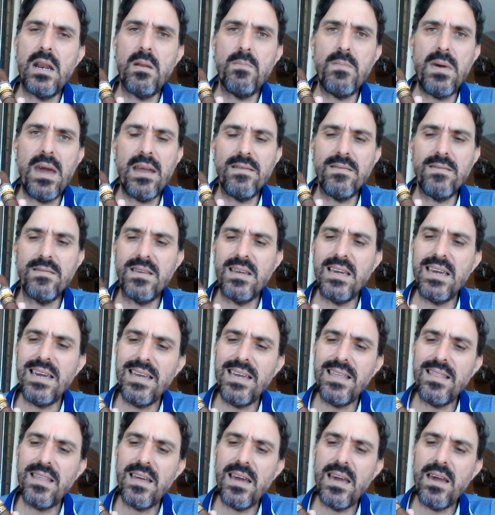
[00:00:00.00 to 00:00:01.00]
band
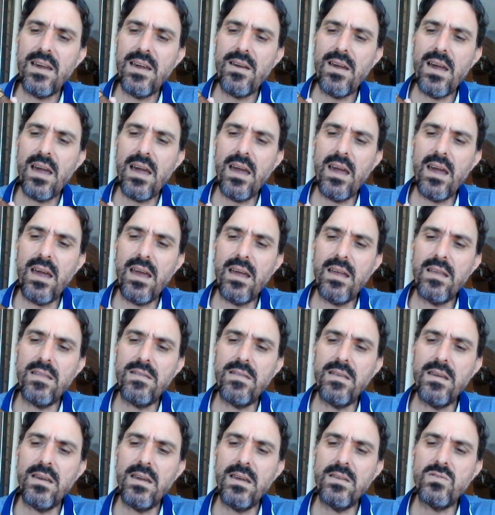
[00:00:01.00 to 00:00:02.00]
D there
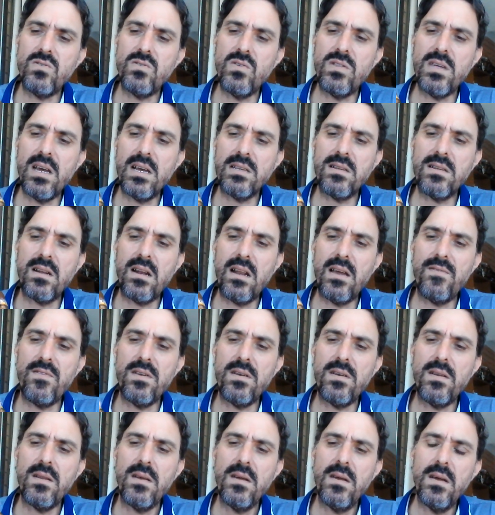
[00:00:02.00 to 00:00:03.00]
and the
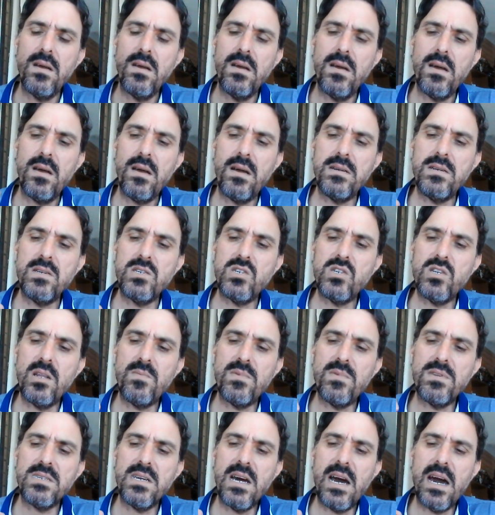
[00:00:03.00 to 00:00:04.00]
2011 Edition
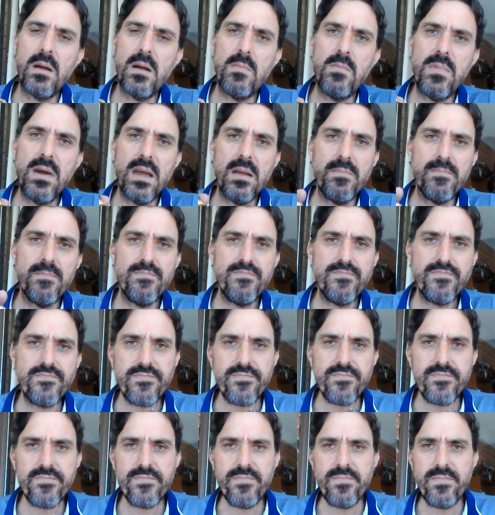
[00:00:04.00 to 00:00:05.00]
Limitada band.
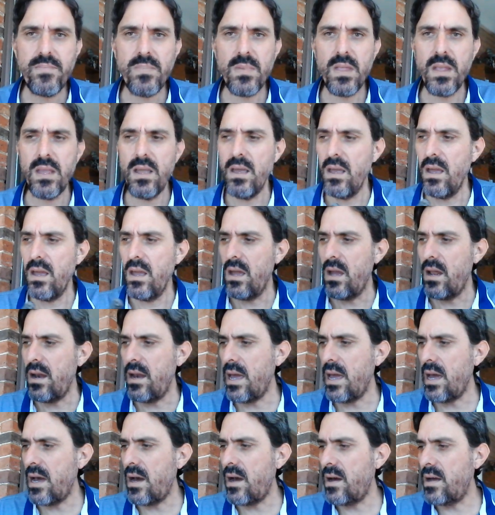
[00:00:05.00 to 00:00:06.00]

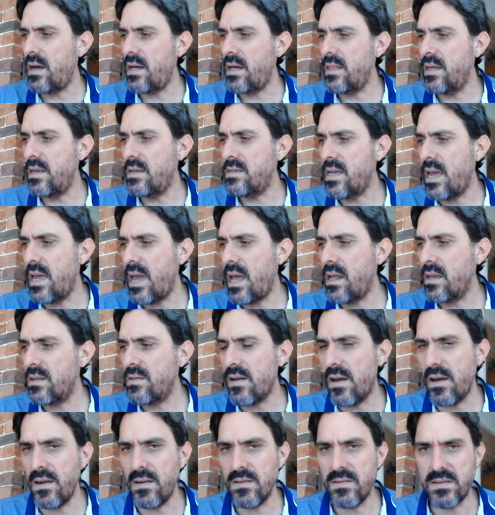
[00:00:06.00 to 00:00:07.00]
Now, there's an
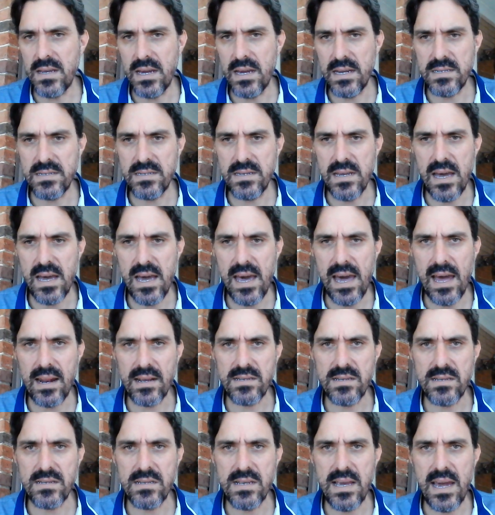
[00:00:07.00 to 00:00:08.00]
anecdote that
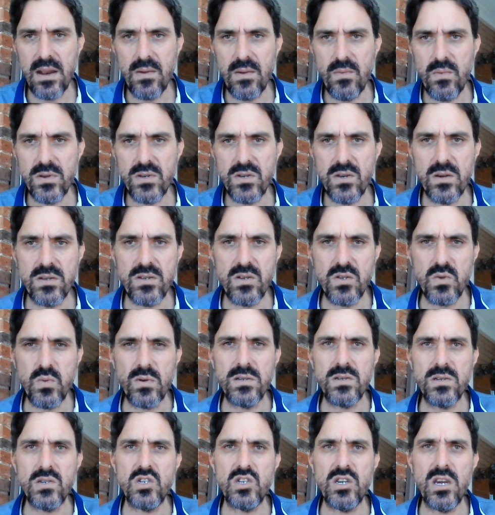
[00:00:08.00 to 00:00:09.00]
Alex has added, which I just
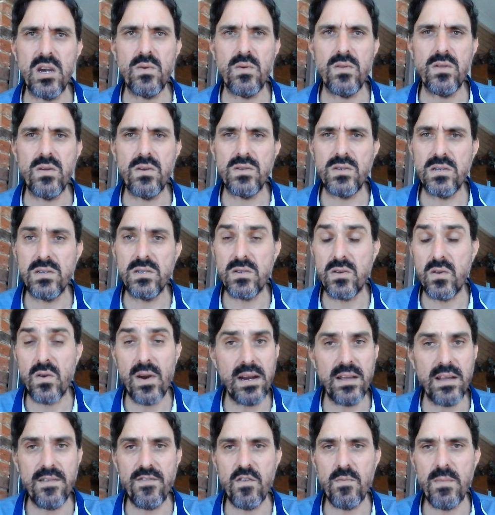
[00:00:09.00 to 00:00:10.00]
want to share with you. It's
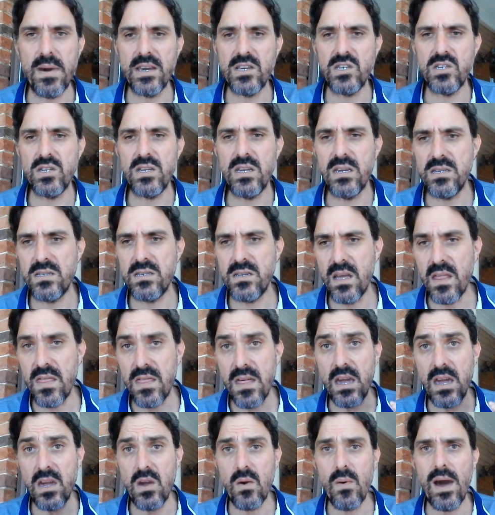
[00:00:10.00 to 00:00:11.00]
great information here, so
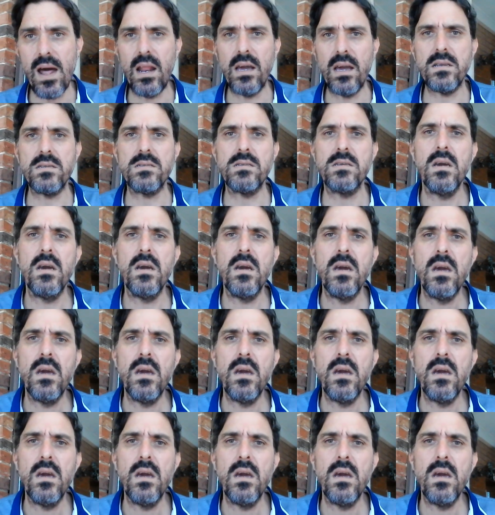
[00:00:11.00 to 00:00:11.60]
thank you, Alex.